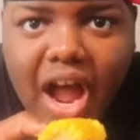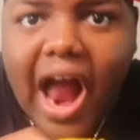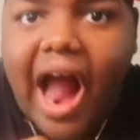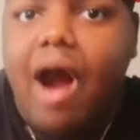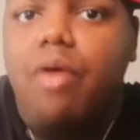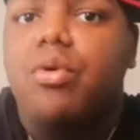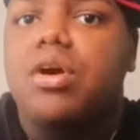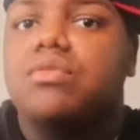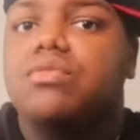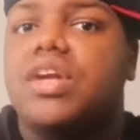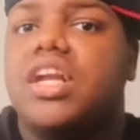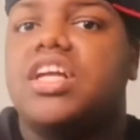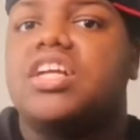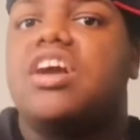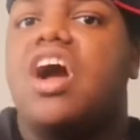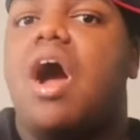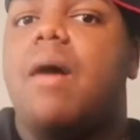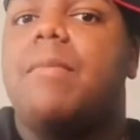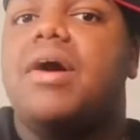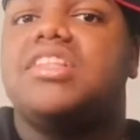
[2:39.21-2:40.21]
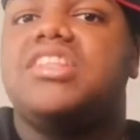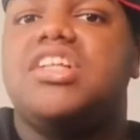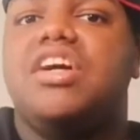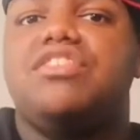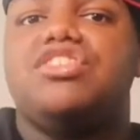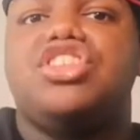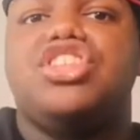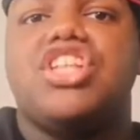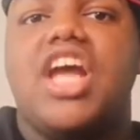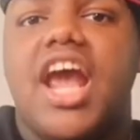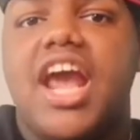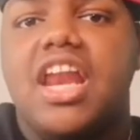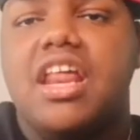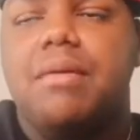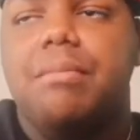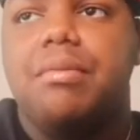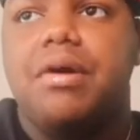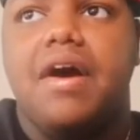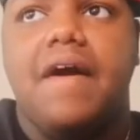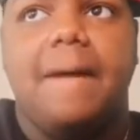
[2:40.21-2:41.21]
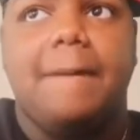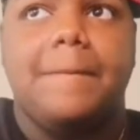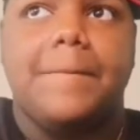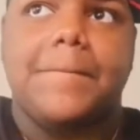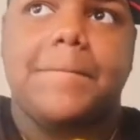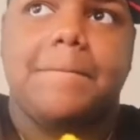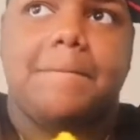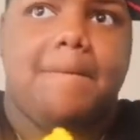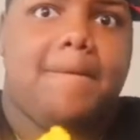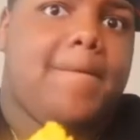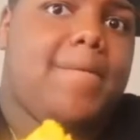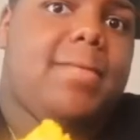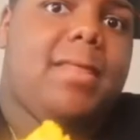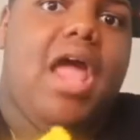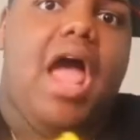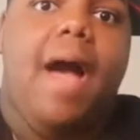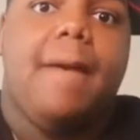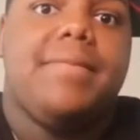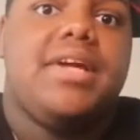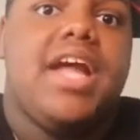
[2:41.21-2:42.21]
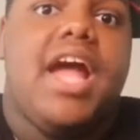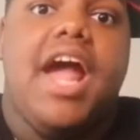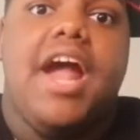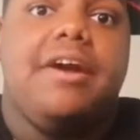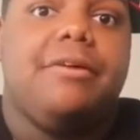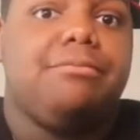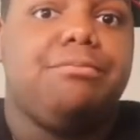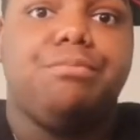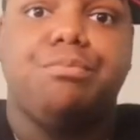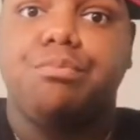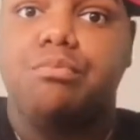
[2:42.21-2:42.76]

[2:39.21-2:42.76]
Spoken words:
I wouldn't really call myself shady, but I mean, hey,